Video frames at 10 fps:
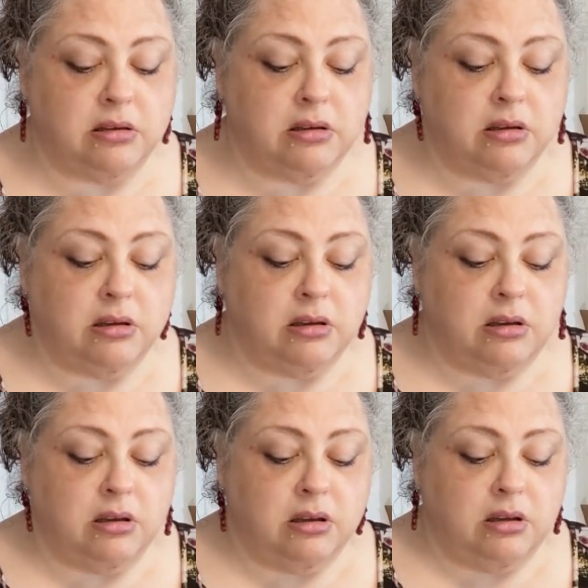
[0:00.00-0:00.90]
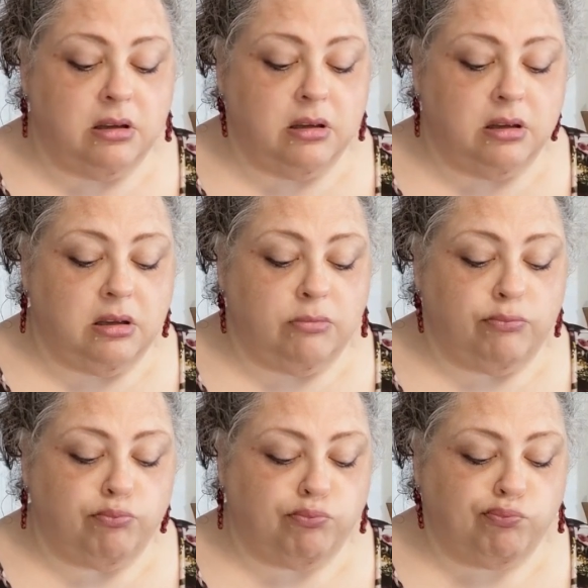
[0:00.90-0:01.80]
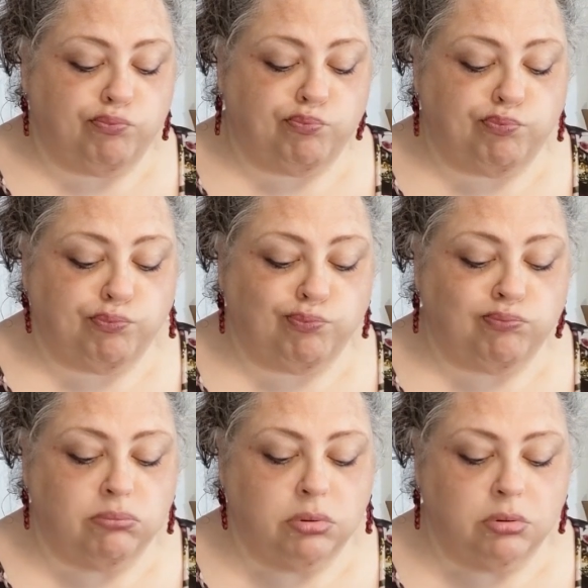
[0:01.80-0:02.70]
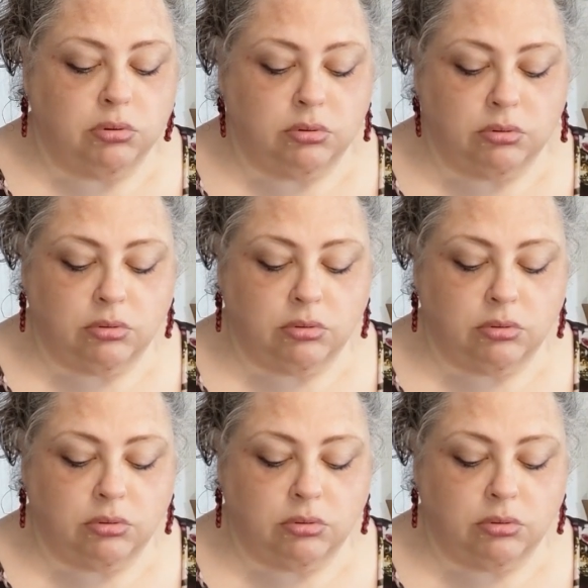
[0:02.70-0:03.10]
[no speech]